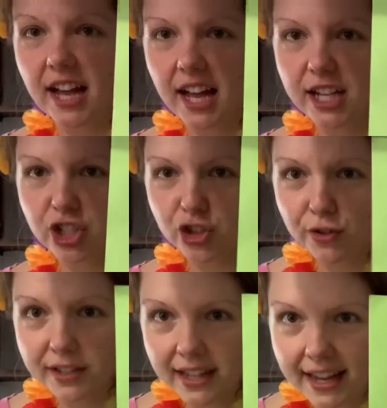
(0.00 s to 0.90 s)
I just drew
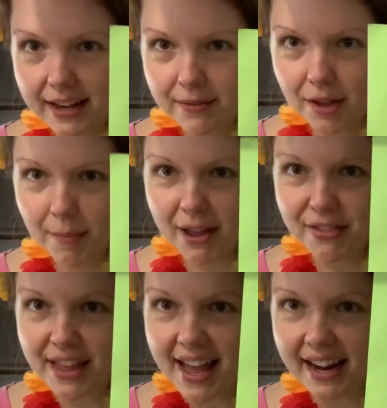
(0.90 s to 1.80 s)
a line about
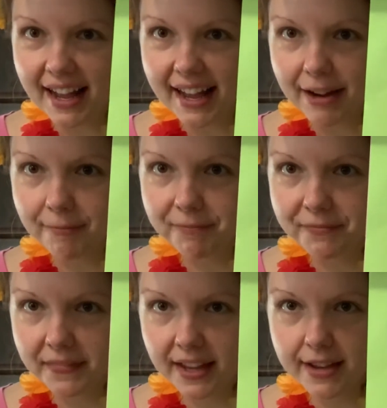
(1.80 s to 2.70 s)
that high.
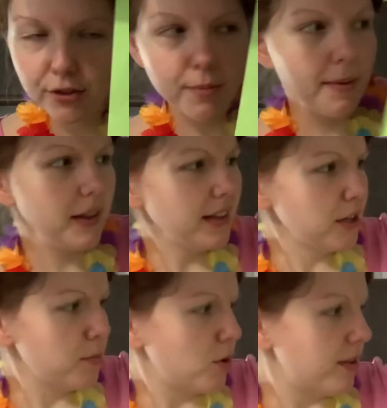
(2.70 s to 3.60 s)
Okay, so maybe a
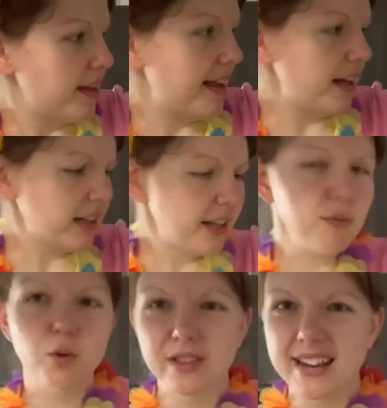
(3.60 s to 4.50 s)
little
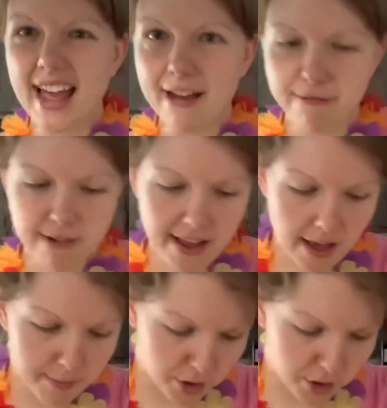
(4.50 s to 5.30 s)
more than halfway up. So you